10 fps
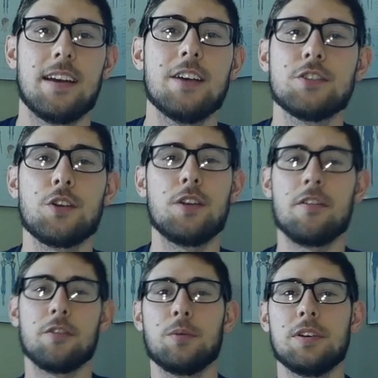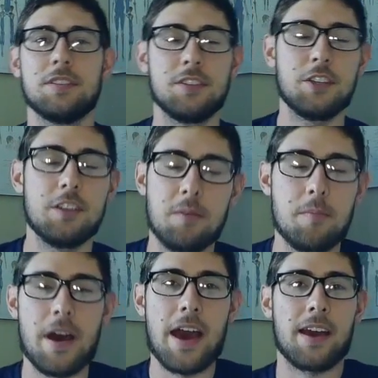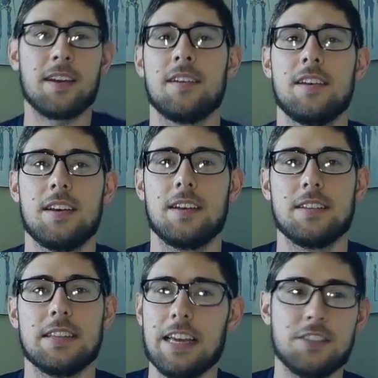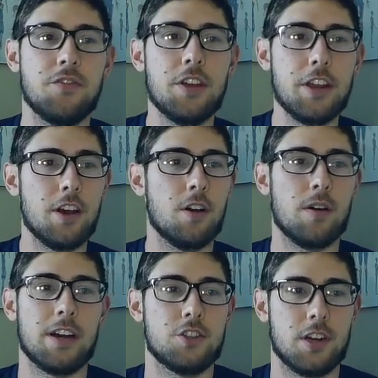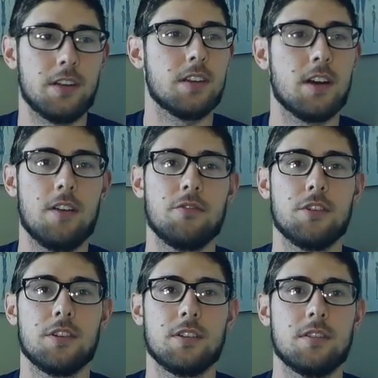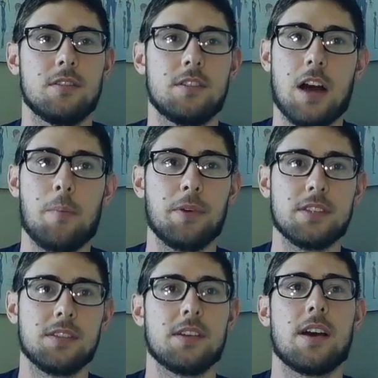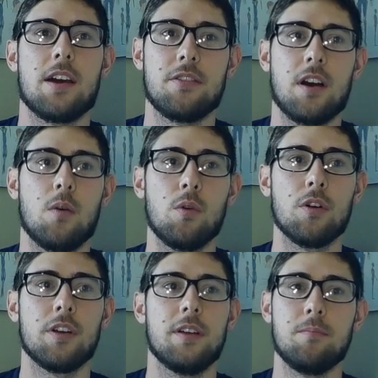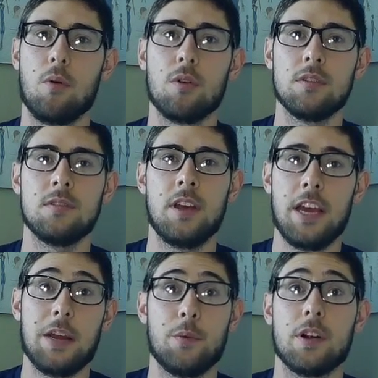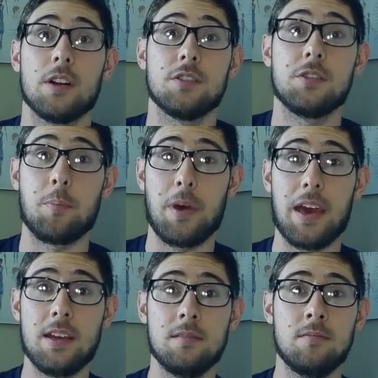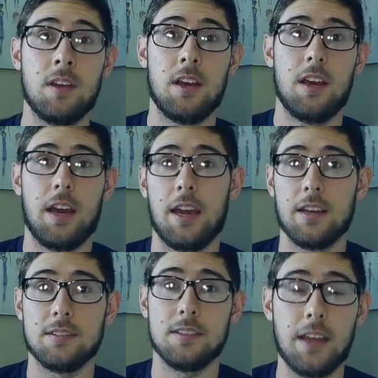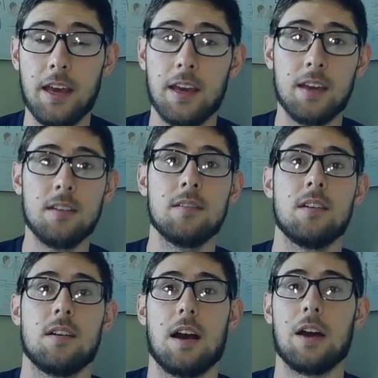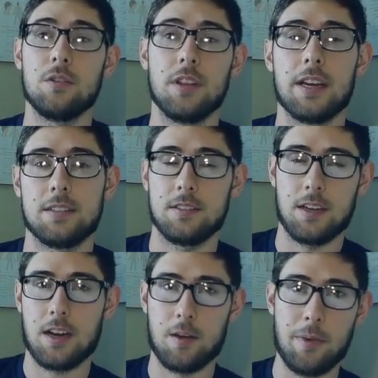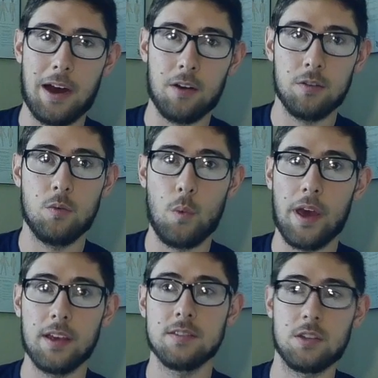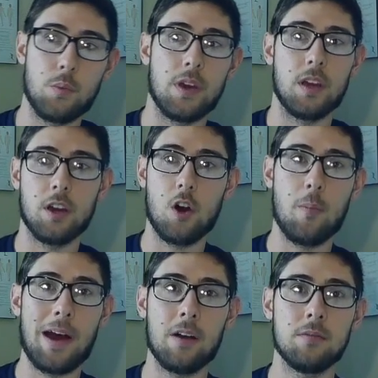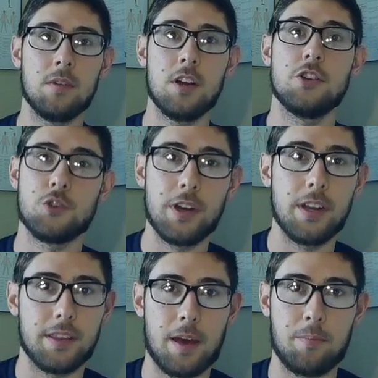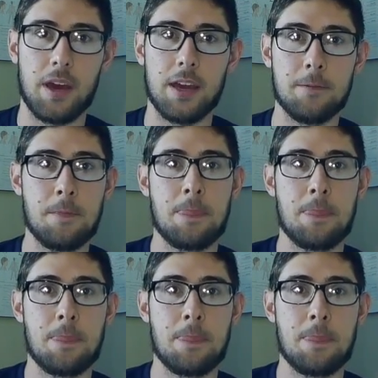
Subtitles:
How's it going, everyone? Good to be back. Last video I tried to cover topics that I thought were important in regards to pain, and today I would like to talk about ways that we can go about treating that pain.